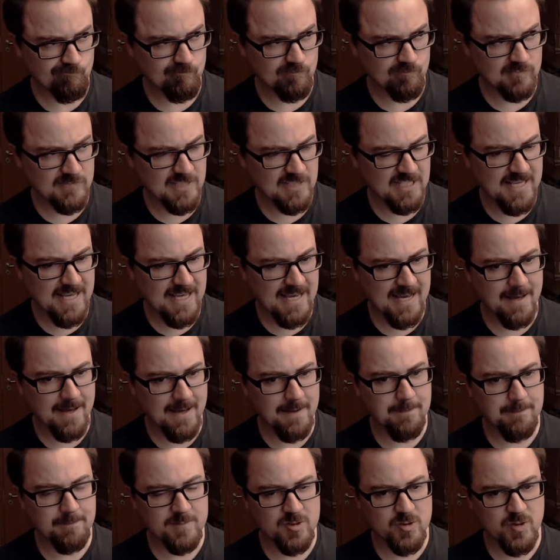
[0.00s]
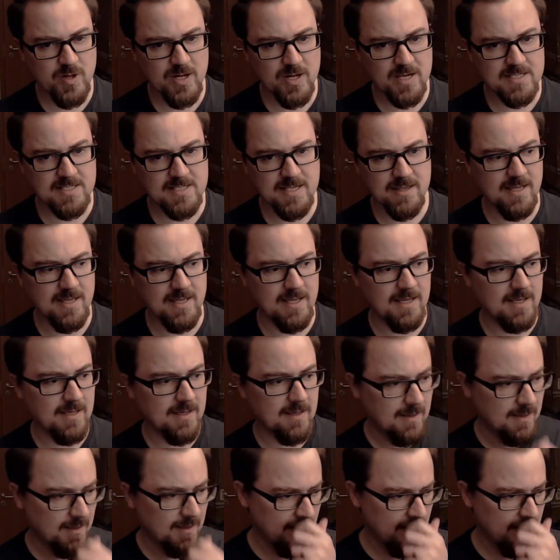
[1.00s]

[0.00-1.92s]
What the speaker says: Yeah, Tricks. I think.